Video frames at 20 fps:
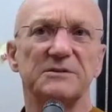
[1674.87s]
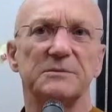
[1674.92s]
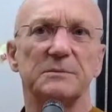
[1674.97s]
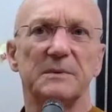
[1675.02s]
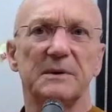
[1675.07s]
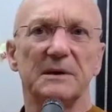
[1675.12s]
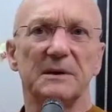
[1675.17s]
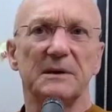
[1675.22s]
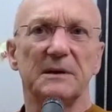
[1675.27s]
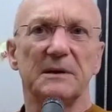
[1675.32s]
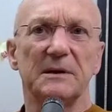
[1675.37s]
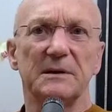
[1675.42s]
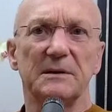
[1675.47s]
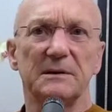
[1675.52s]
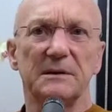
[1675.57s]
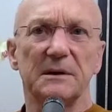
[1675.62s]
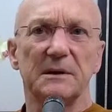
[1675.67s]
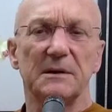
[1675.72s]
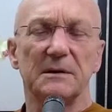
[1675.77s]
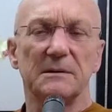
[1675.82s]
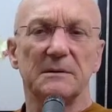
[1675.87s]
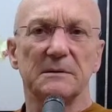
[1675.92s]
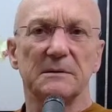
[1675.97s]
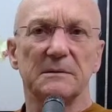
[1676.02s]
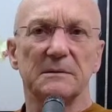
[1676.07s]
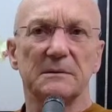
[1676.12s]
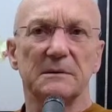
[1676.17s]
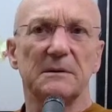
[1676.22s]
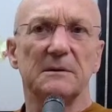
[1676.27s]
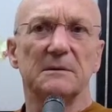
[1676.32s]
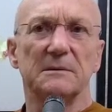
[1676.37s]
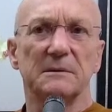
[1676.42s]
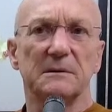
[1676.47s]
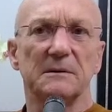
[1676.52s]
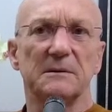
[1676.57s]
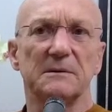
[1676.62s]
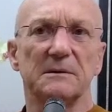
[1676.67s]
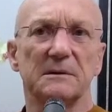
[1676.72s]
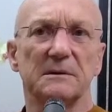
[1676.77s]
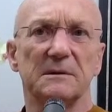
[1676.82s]
really,
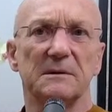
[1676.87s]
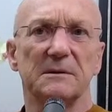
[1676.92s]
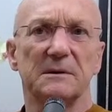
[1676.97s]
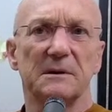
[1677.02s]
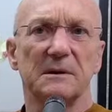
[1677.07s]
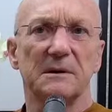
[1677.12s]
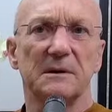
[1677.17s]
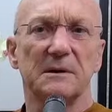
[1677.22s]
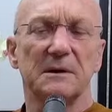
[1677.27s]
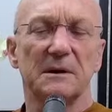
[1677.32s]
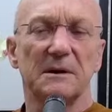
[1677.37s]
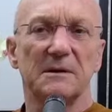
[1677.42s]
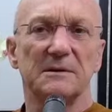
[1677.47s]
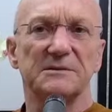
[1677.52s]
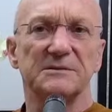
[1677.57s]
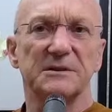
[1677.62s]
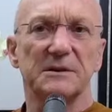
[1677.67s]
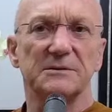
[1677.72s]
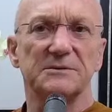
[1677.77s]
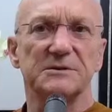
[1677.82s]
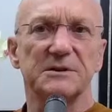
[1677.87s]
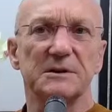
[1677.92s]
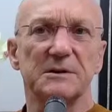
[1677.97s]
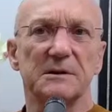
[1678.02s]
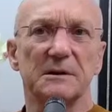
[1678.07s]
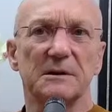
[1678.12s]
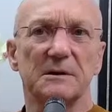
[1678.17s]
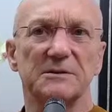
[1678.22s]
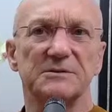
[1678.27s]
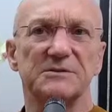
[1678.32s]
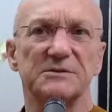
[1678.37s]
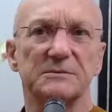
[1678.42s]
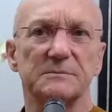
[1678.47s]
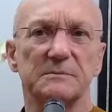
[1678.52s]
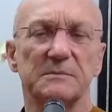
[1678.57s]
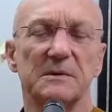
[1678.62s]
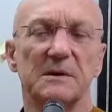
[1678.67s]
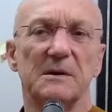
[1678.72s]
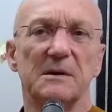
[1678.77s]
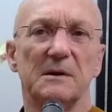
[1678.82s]
it's such a
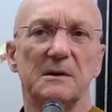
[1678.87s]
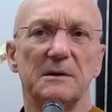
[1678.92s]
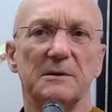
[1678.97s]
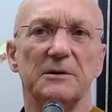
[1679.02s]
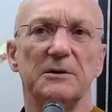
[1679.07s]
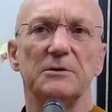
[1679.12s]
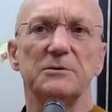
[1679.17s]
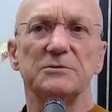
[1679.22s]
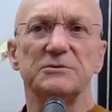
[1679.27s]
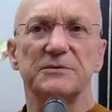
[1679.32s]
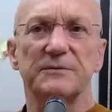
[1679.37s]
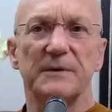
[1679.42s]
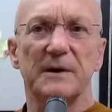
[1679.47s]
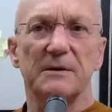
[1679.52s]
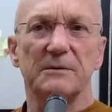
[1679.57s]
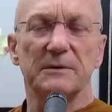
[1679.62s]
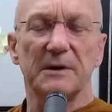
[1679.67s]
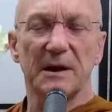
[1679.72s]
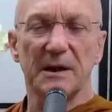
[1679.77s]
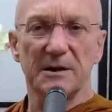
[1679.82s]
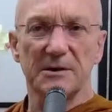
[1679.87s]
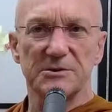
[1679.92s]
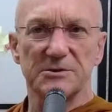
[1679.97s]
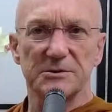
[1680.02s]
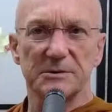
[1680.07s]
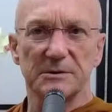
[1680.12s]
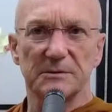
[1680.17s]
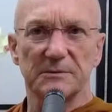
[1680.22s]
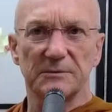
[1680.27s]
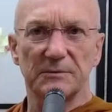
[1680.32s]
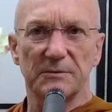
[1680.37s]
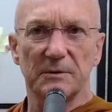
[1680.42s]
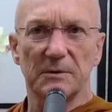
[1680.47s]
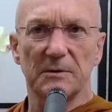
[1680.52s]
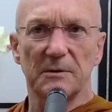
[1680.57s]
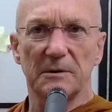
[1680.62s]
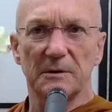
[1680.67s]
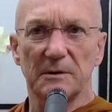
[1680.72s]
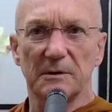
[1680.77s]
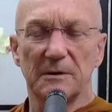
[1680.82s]
huge foundation
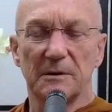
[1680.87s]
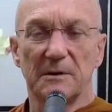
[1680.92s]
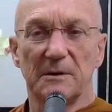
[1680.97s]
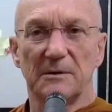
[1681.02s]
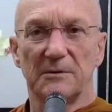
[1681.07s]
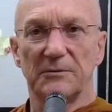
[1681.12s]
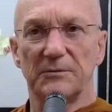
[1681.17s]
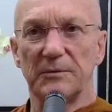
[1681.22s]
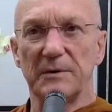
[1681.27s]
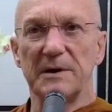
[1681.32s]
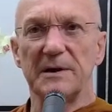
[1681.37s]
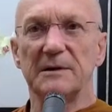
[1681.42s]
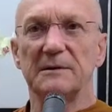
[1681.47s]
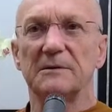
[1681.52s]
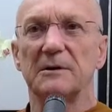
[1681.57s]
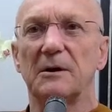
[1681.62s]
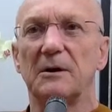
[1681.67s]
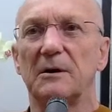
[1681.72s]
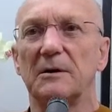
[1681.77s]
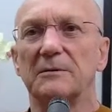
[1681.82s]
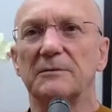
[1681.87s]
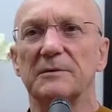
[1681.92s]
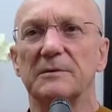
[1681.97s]
for freeing the heart